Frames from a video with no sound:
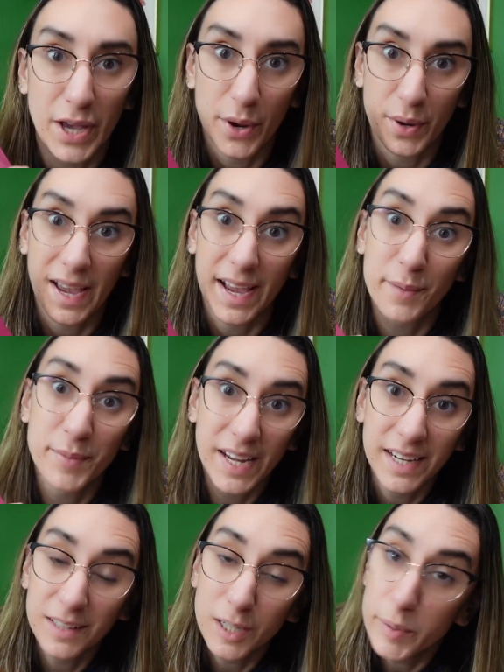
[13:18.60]
Okay, I'm
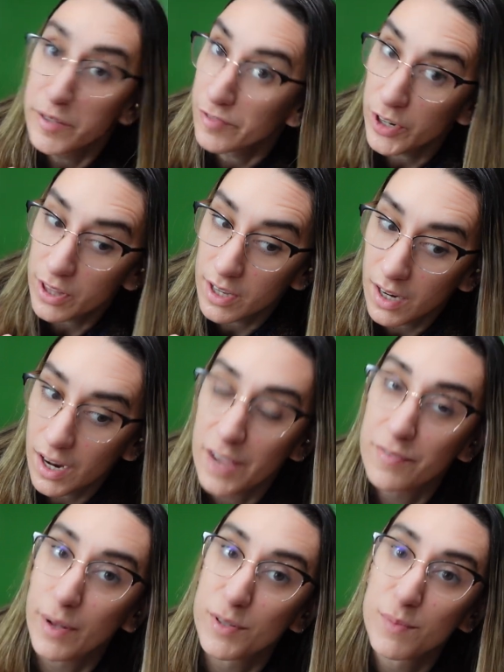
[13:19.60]
getting a little bit further. I
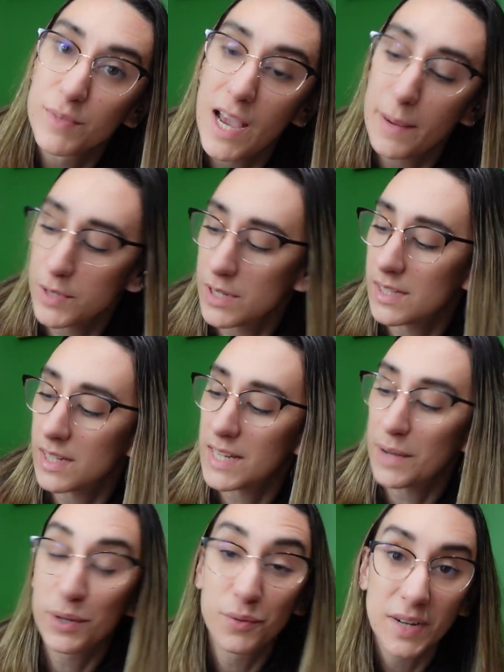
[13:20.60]
found some time to sit
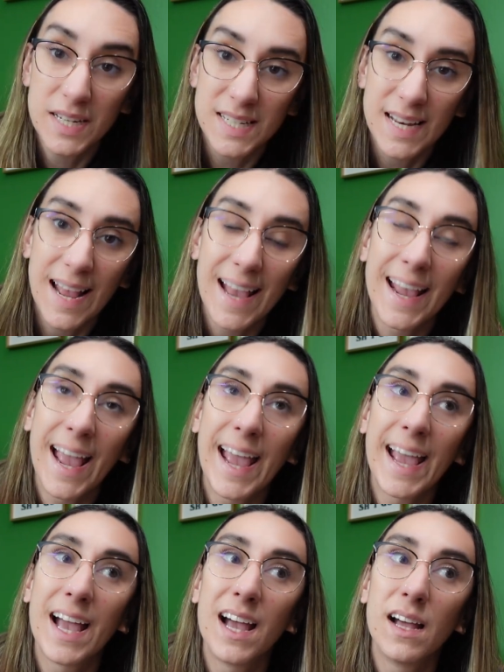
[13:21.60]
down and read today,
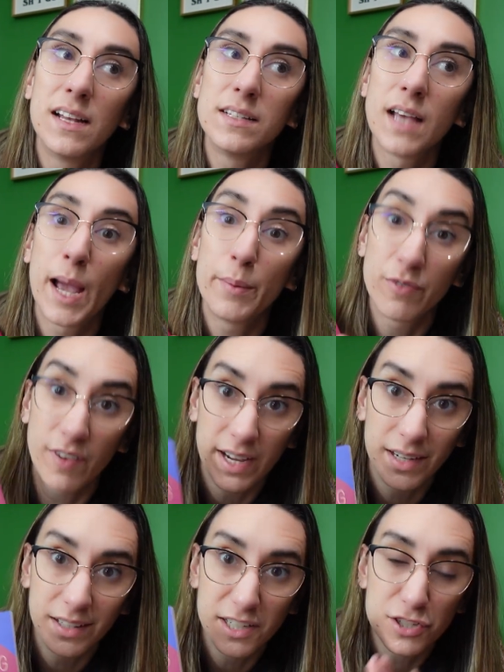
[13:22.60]
and I'm
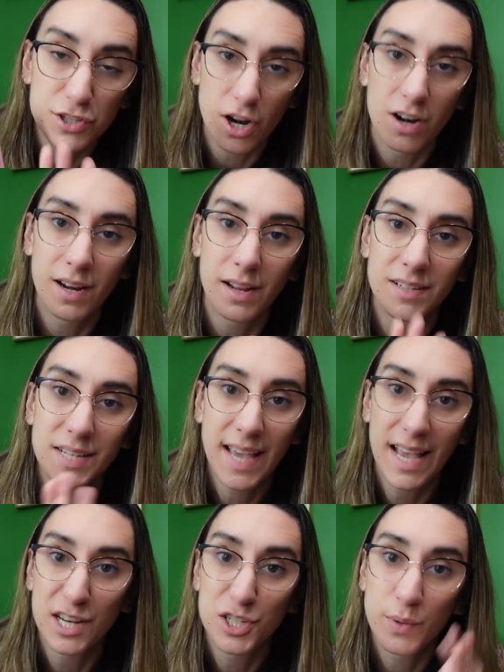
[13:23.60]
finally starting to
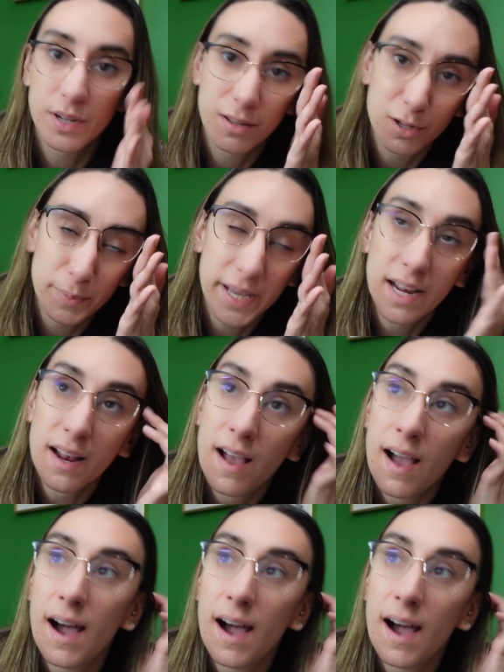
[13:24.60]
get into it a little bit.